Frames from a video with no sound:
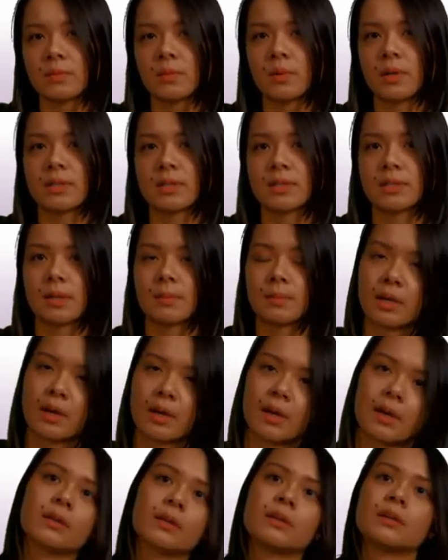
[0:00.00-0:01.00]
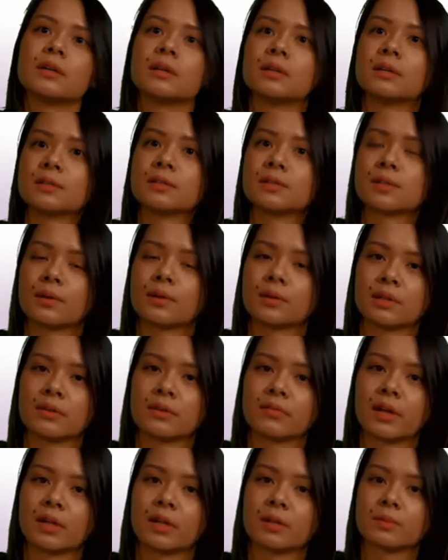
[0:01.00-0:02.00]
whereas Sublocade is only
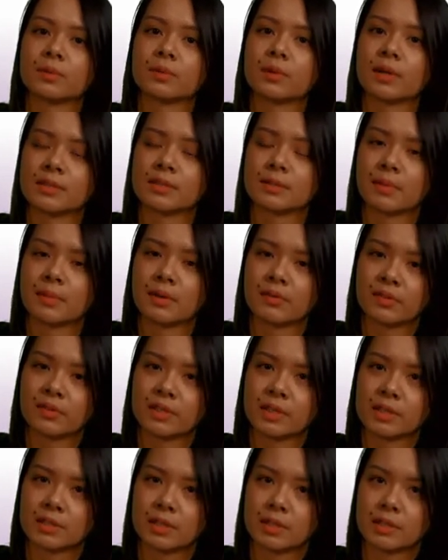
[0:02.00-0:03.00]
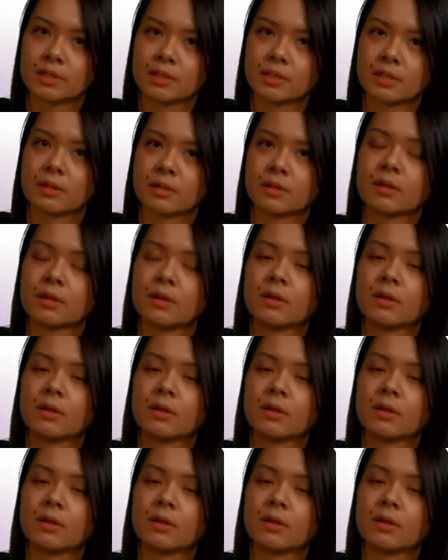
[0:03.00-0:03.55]
available as a monthly injection.